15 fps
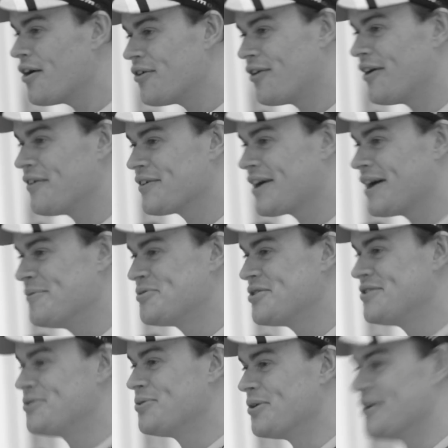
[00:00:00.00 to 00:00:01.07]
co-driver comes
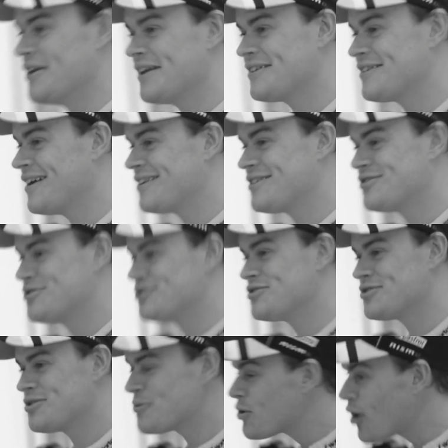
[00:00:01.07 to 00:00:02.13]
into it. That's
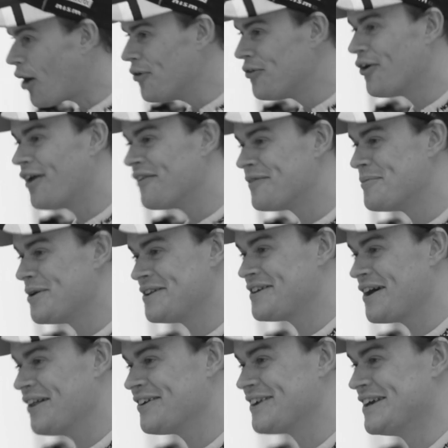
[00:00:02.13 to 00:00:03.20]
just the co-driver
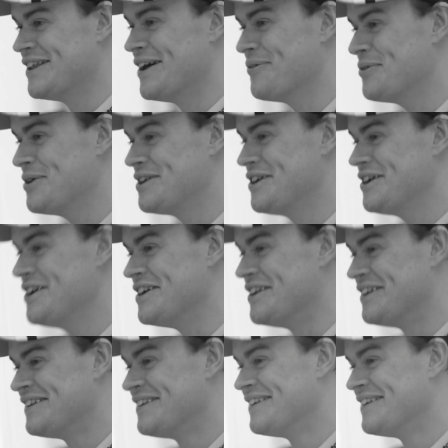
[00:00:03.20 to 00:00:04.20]
mentality that we need.